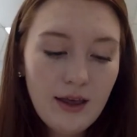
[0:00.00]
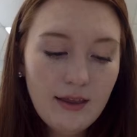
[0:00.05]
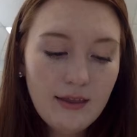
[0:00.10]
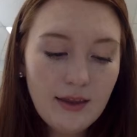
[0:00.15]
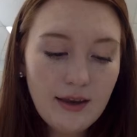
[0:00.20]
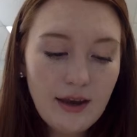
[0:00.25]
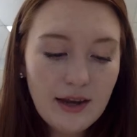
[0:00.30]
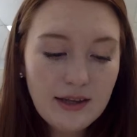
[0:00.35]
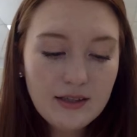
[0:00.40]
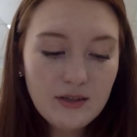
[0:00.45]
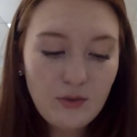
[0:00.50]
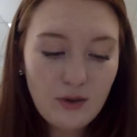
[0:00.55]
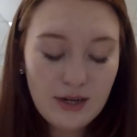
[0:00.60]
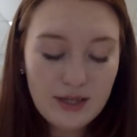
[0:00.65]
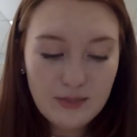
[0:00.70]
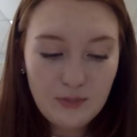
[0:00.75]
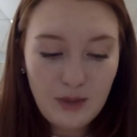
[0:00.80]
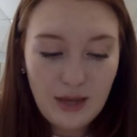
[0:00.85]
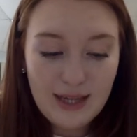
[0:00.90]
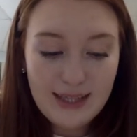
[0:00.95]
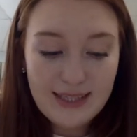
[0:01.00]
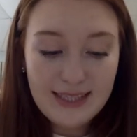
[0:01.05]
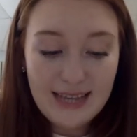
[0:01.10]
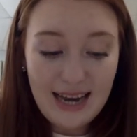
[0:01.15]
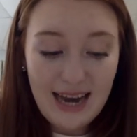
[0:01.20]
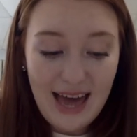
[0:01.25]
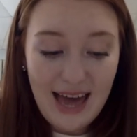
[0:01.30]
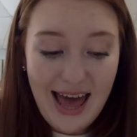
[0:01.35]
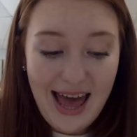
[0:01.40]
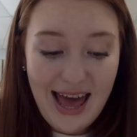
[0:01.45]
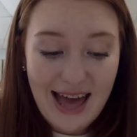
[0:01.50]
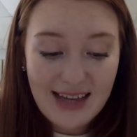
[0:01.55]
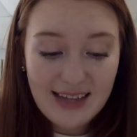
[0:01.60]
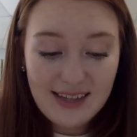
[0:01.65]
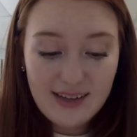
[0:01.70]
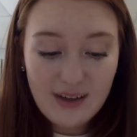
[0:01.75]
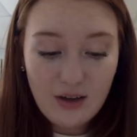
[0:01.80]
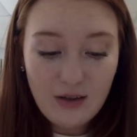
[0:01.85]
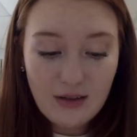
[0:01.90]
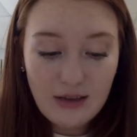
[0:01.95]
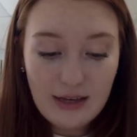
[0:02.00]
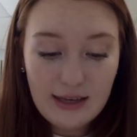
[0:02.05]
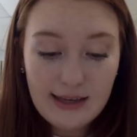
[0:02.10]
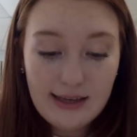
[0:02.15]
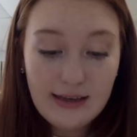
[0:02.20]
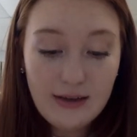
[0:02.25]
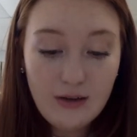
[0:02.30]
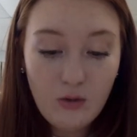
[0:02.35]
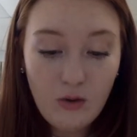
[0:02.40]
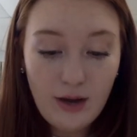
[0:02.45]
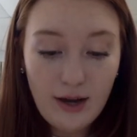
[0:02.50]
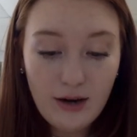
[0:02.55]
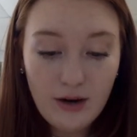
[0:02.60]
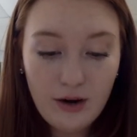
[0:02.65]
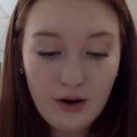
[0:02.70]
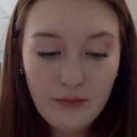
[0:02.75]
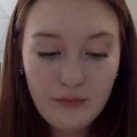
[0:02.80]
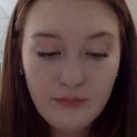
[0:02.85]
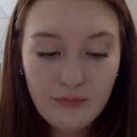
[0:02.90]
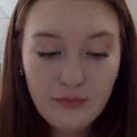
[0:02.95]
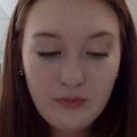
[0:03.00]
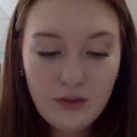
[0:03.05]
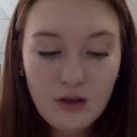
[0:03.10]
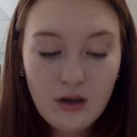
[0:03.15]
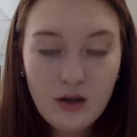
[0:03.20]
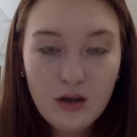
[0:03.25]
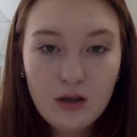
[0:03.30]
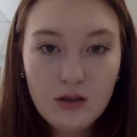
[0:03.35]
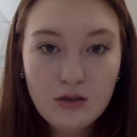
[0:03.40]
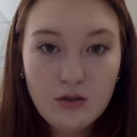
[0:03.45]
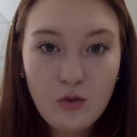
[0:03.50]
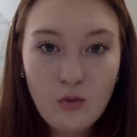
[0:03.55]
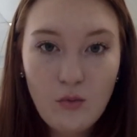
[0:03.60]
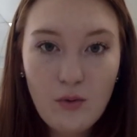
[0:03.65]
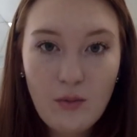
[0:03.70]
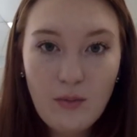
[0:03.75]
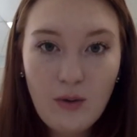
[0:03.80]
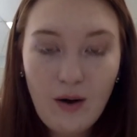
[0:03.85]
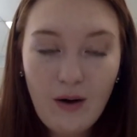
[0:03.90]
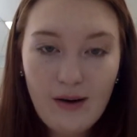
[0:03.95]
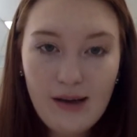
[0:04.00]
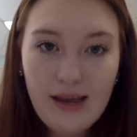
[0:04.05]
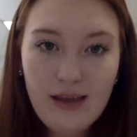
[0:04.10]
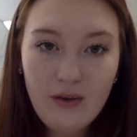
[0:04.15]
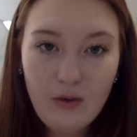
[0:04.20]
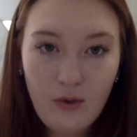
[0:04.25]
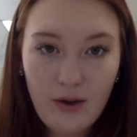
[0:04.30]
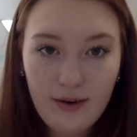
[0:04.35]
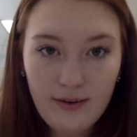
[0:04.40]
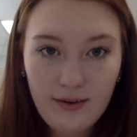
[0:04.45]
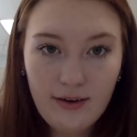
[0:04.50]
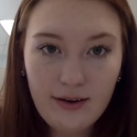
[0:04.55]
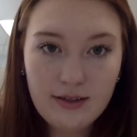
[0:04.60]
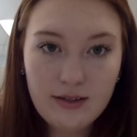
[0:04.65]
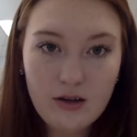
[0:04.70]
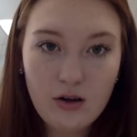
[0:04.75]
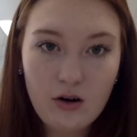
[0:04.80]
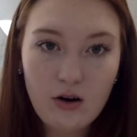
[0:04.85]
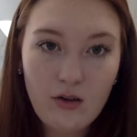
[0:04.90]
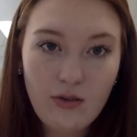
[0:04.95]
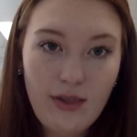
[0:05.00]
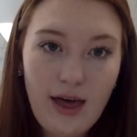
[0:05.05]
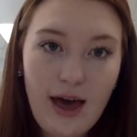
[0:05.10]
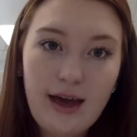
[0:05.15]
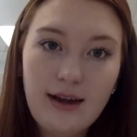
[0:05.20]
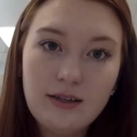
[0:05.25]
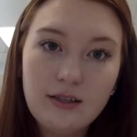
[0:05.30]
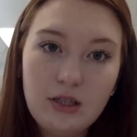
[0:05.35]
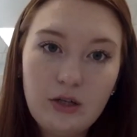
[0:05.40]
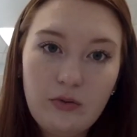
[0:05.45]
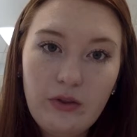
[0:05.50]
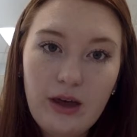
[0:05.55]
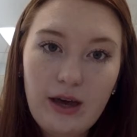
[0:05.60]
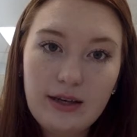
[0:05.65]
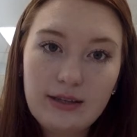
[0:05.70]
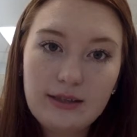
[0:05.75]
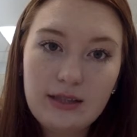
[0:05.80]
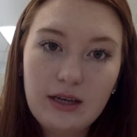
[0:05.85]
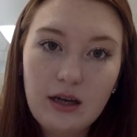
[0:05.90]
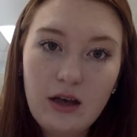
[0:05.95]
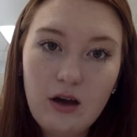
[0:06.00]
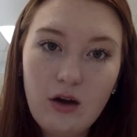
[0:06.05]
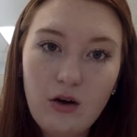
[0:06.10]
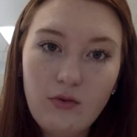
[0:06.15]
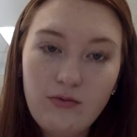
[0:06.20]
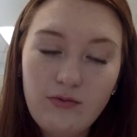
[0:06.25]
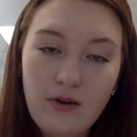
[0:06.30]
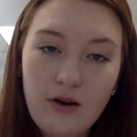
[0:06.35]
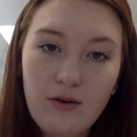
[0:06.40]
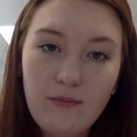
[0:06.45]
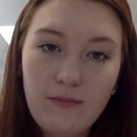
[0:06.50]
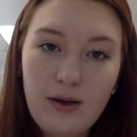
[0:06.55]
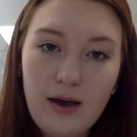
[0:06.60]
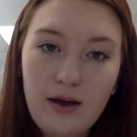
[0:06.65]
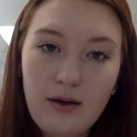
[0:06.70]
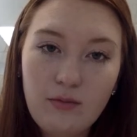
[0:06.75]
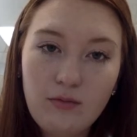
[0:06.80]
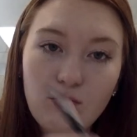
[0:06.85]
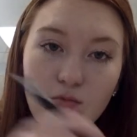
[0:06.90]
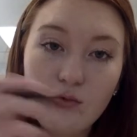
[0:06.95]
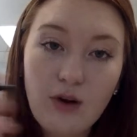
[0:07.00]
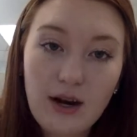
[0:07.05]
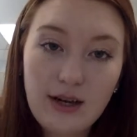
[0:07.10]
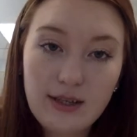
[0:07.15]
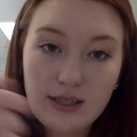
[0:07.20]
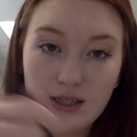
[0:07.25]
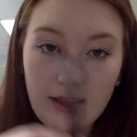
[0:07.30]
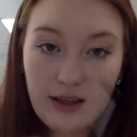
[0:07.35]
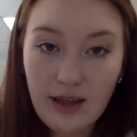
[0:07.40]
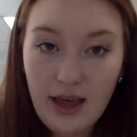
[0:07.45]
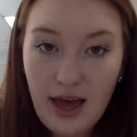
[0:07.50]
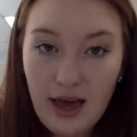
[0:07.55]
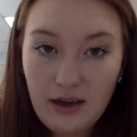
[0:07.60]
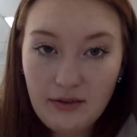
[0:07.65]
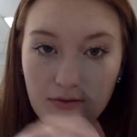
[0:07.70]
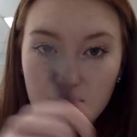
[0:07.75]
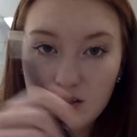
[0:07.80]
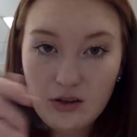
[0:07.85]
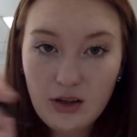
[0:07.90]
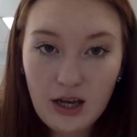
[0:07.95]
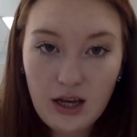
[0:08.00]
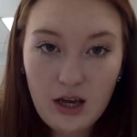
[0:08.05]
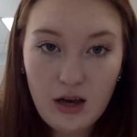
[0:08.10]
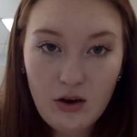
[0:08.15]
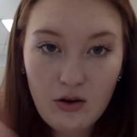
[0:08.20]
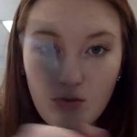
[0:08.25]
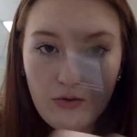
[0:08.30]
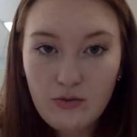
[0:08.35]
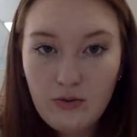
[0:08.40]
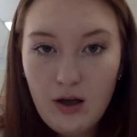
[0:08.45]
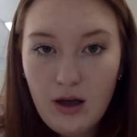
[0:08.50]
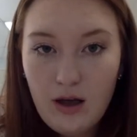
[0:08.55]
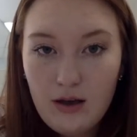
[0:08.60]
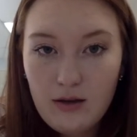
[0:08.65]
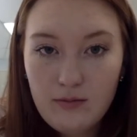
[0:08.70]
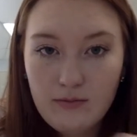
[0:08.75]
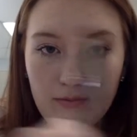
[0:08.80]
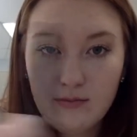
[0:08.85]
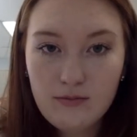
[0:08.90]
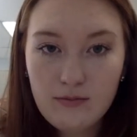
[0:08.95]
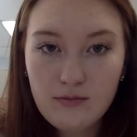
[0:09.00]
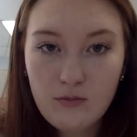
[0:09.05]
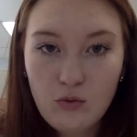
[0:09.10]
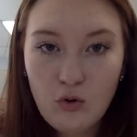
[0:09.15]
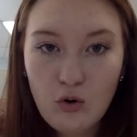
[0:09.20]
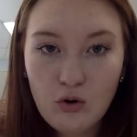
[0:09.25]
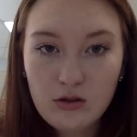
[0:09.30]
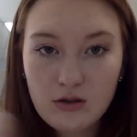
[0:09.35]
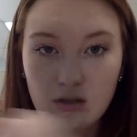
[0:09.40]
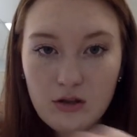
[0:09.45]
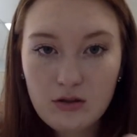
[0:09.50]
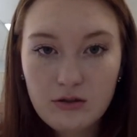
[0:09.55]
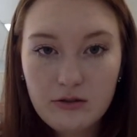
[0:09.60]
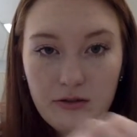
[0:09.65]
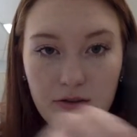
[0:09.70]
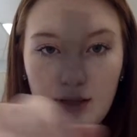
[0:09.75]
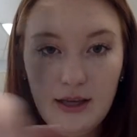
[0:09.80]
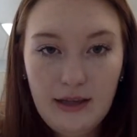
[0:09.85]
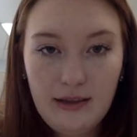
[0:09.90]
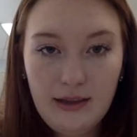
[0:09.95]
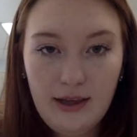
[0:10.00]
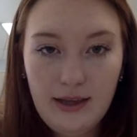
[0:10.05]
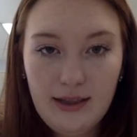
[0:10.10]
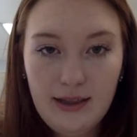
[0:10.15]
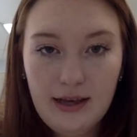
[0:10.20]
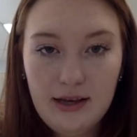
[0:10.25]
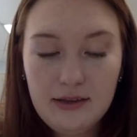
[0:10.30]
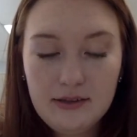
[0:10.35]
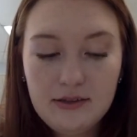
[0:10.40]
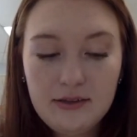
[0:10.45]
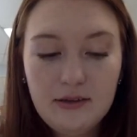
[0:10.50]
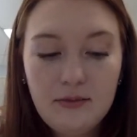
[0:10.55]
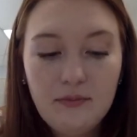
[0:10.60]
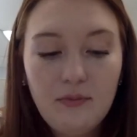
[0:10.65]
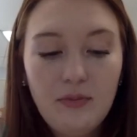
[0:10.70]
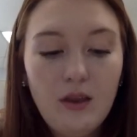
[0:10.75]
The next one is place an X on the equator. So remember, our equator is on our latitude lines that go from right to left. So they go horizontally like this.